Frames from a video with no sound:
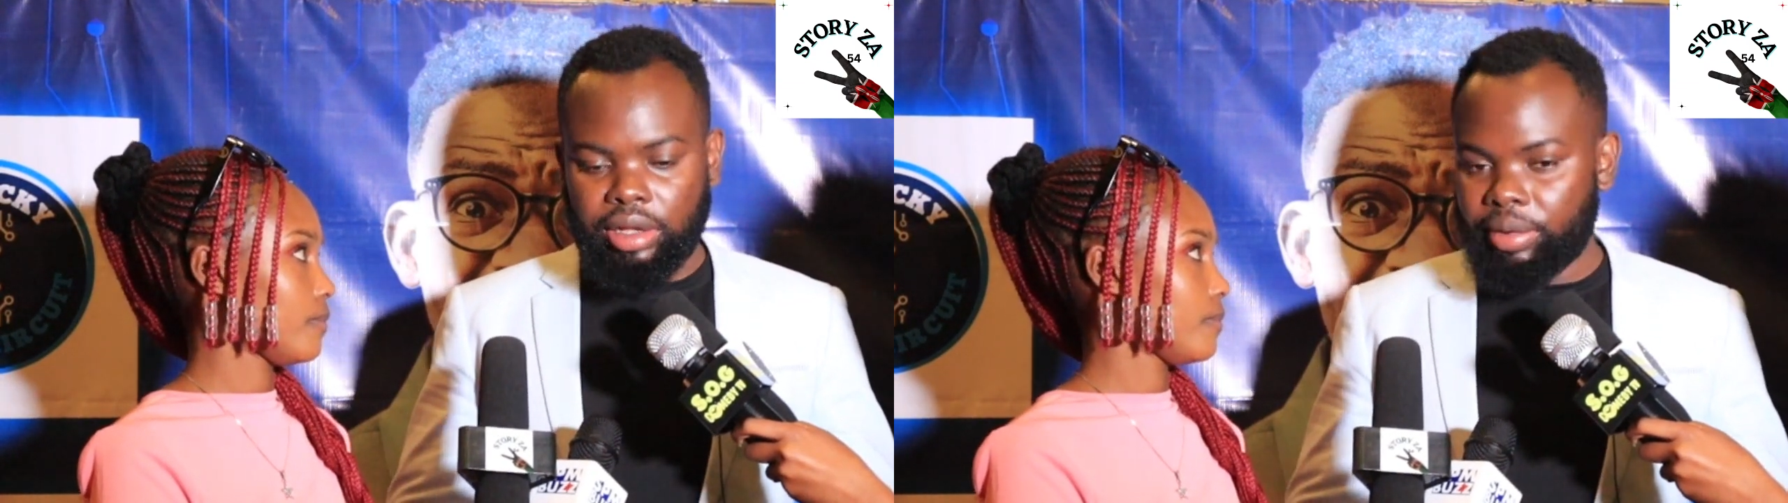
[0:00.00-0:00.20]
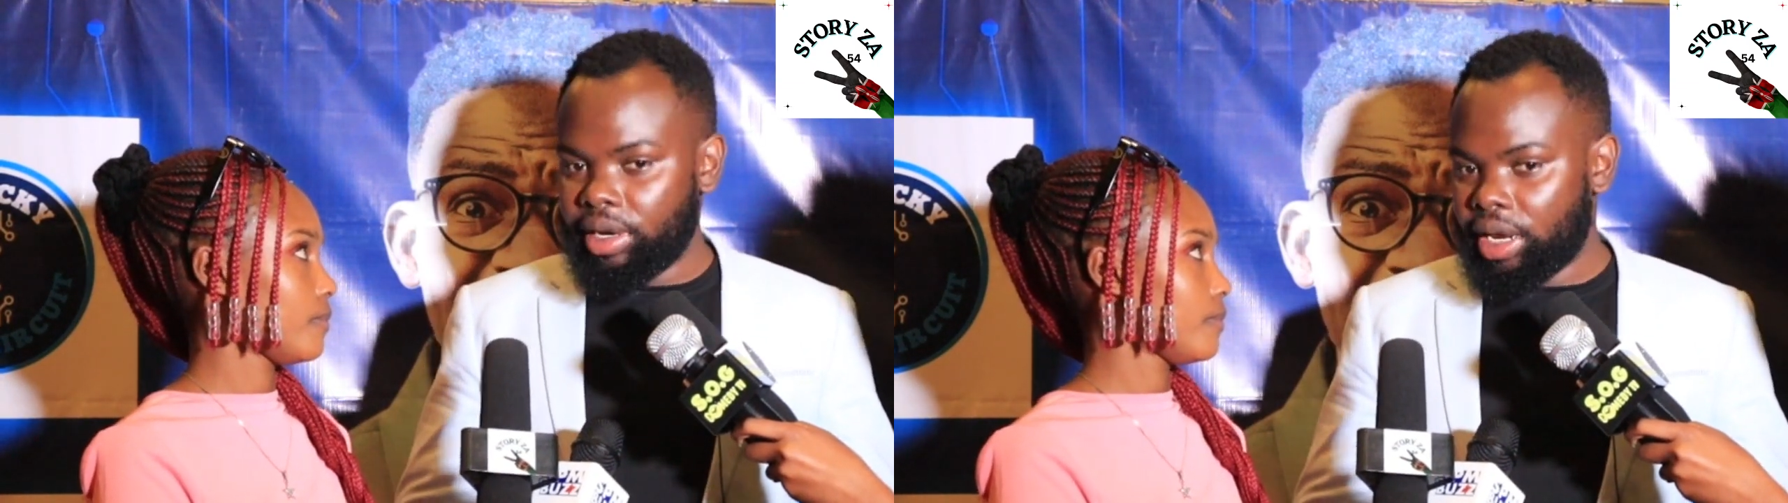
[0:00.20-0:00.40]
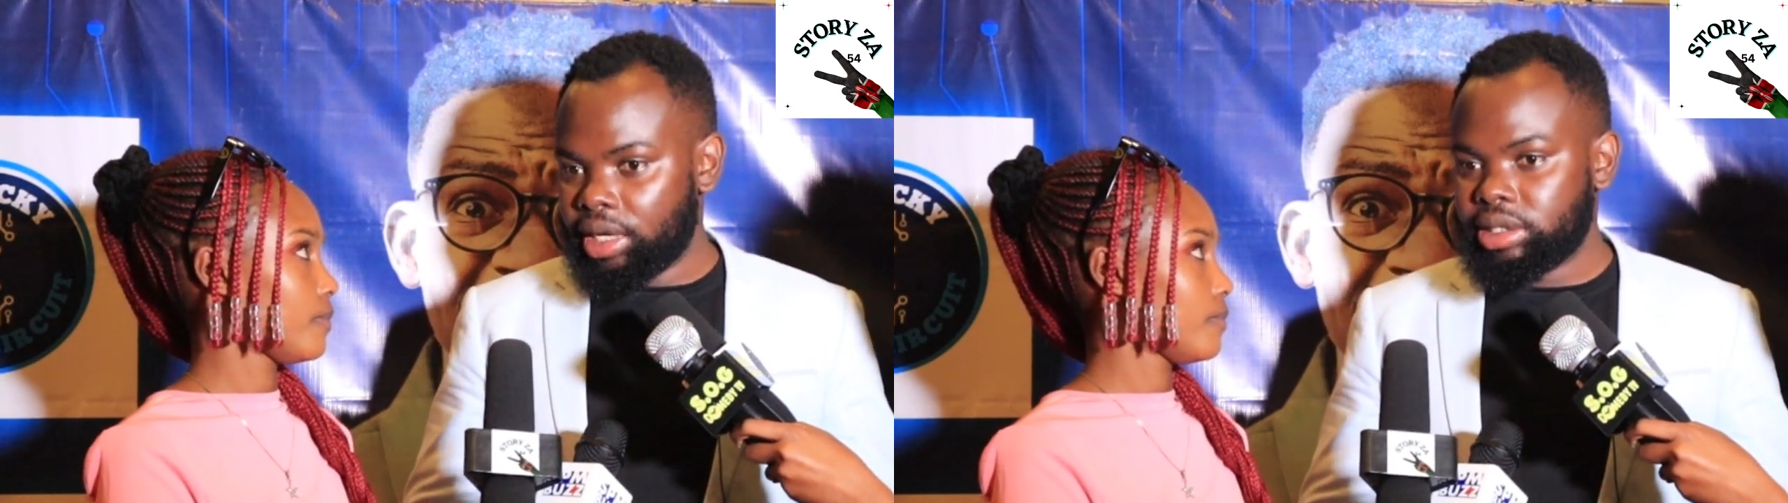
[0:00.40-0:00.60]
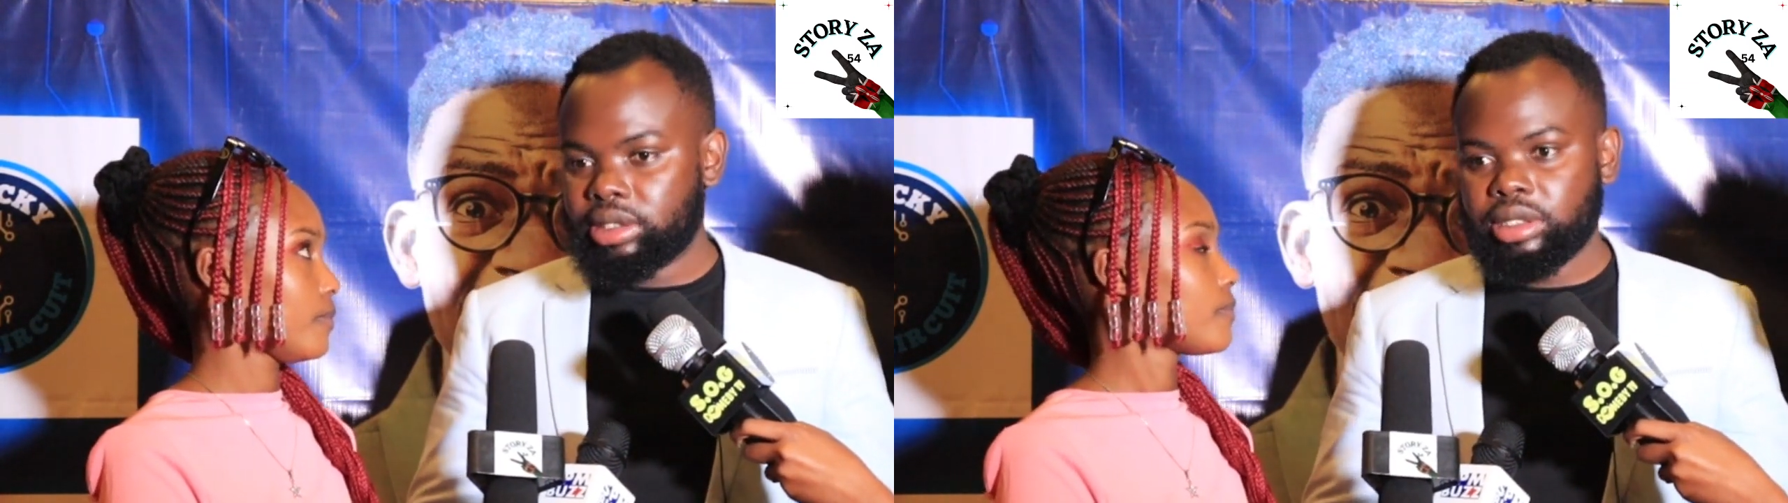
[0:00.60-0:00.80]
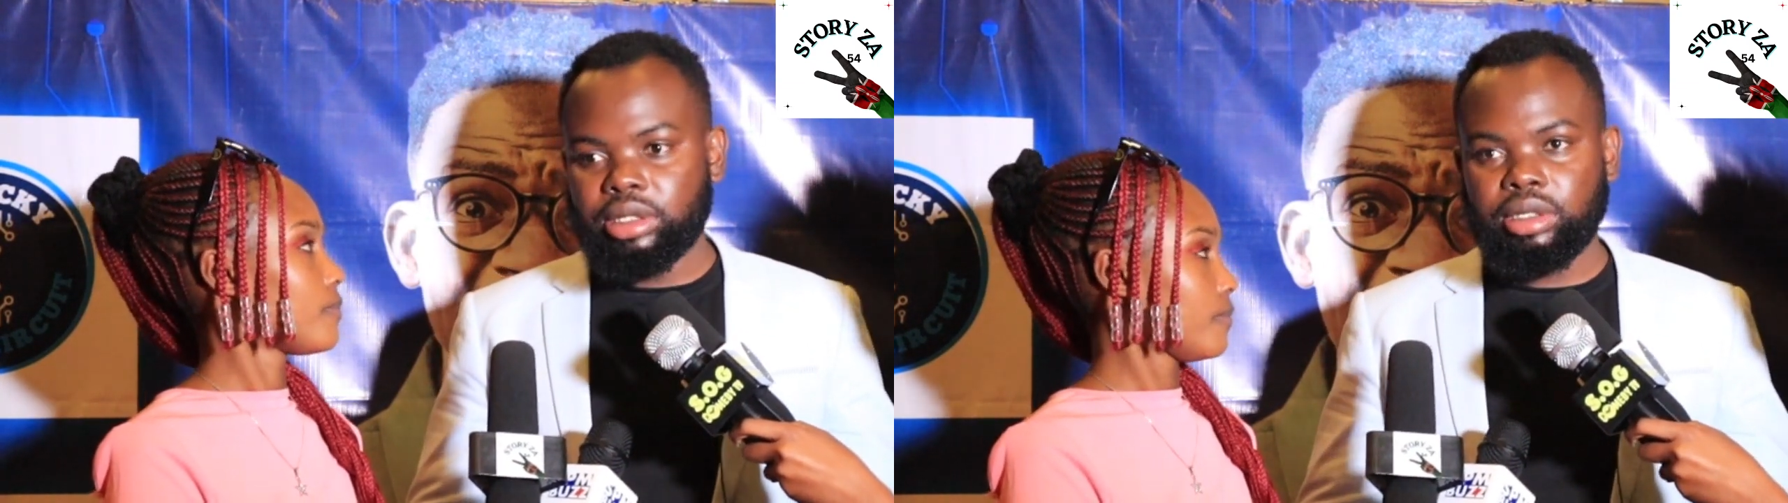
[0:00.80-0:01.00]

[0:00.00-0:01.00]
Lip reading: Kibe does.